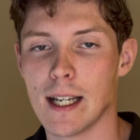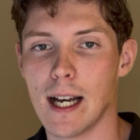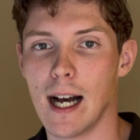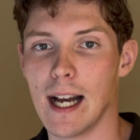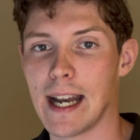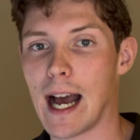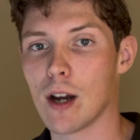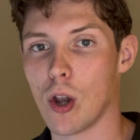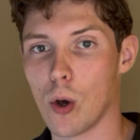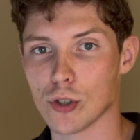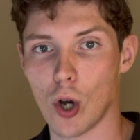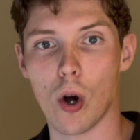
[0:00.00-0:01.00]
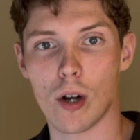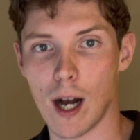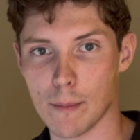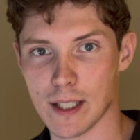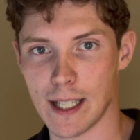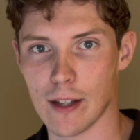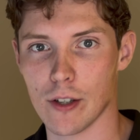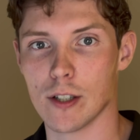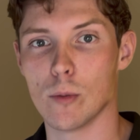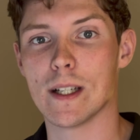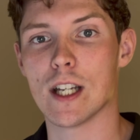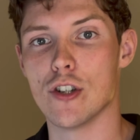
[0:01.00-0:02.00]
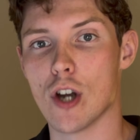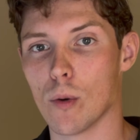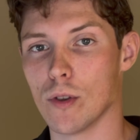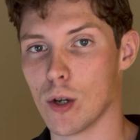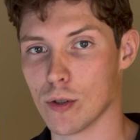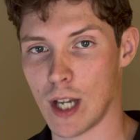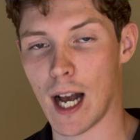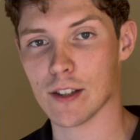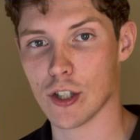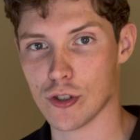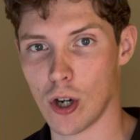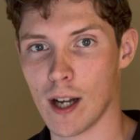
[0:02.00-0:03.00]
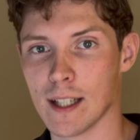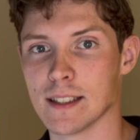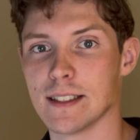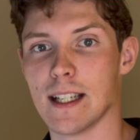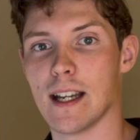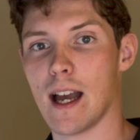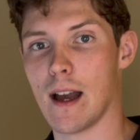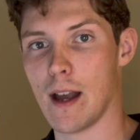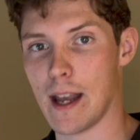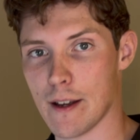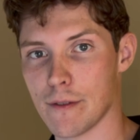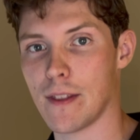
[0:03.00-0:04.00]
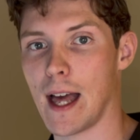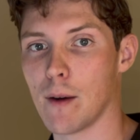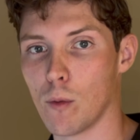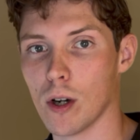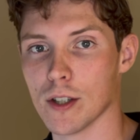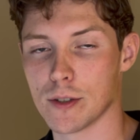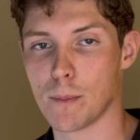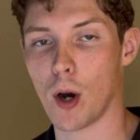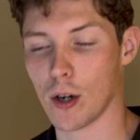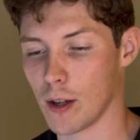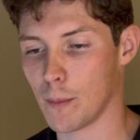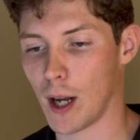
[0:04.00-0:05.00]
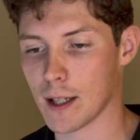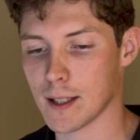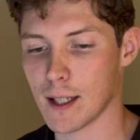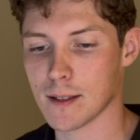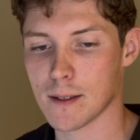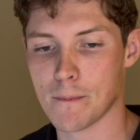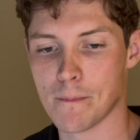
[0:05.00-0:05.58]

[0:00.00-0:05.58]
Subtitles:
and how do those all come together, and we can note those on the drawings if that was part of the process.